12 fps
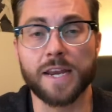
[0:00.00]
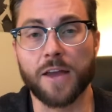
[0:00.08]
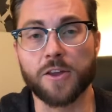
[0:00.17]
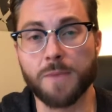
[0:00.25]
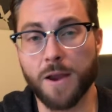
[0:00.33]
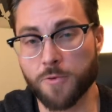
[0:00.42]
Now
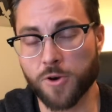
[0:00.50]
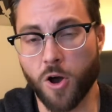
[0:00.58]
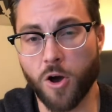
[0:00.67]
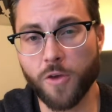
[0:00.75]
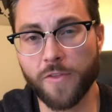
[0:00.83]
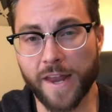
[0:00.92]
you might
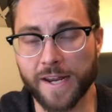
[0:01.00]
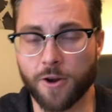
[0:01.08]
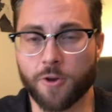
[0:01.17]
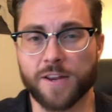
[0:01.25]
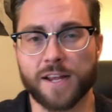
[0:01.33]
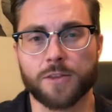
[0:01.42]
recall that in
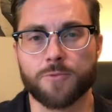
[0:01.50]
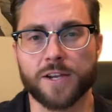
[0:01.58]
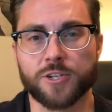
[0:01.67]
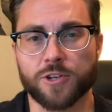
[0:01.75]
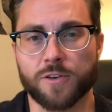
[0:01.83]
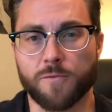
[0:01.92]
our
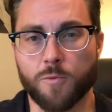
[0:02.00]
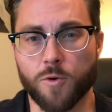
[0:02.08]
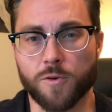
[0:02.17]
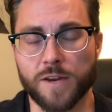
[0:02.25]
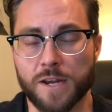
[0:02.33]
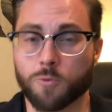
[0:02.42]
declaration of
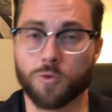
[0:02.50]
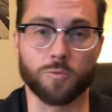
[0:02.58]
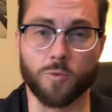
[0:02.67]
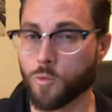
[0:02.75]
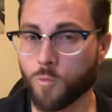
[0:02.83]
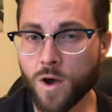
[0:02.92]
war in
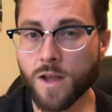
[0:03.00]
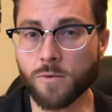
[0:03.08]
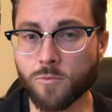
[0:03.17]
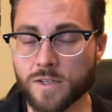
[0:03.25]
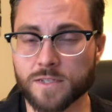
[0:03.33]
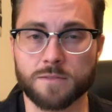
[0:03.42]
World War
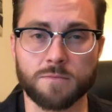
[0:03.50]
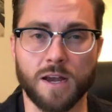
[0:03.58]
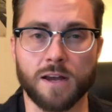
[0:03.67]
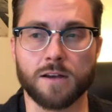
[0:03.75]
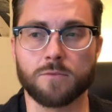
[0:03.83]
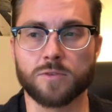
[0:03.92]
One was
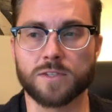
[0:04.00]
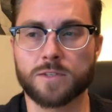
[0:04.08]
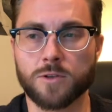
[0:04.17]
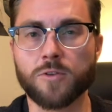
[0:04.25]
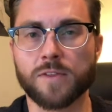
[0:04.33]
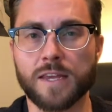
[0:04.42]
uh, was
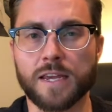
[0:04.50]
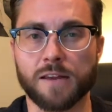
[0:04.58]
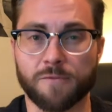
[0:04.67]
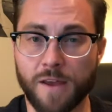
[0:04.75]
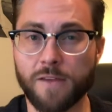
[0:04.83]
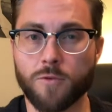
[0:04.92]
certainly
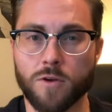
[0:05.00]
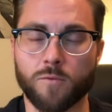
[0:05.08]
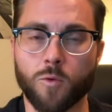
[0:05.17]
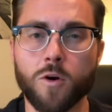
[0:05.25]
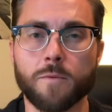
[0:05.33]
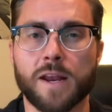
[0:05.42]
in favor
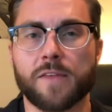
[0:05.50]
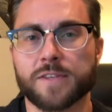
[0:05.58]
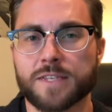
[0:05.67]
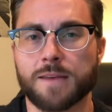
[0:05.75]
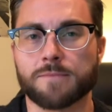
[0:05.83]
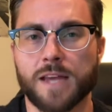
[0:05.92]
of war, but at the
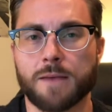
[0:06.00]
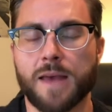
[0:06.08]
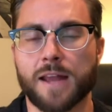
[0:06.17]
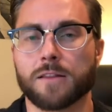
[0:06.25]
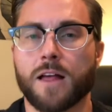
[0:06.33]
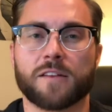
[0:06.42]
same time
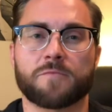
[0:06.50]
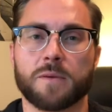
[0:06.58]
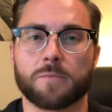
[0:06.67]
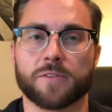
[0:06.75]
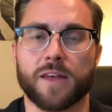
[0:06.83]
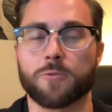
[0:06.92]
had a lot of
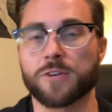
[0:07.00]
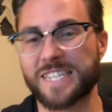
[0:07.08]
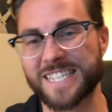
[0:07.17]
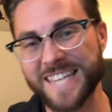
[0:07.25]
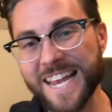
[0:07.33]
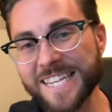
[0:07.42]
people that were
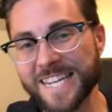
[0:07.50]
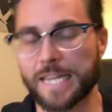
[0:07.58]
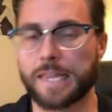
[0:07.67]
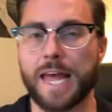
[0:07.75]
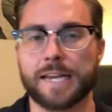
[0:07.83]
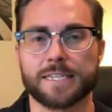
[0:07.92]
dissenting
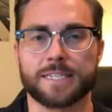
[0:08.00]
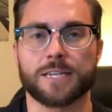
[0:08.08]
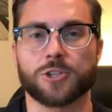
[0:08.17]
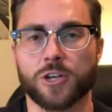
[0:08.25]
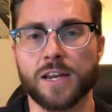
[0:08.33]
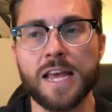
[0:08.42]
in that
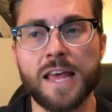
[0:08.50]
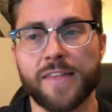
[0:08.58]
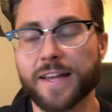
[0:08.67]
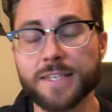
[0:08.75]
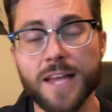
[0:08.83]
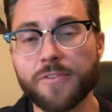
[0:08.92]
decision.
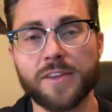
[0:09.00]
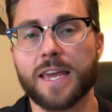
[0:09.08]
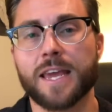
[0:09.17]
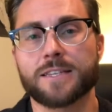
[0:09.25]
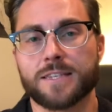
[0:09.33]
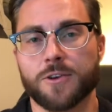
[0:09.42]
That's not the
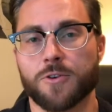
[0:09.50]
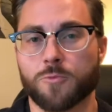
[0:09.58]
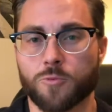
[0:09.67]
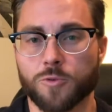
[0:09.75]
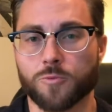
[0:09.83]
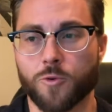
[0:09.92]
case here
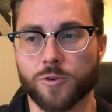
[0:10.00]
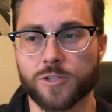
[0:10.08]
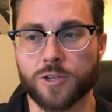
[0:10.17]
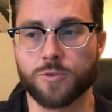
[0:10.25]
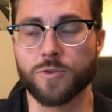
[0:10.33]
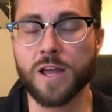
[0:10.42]
in World War Two.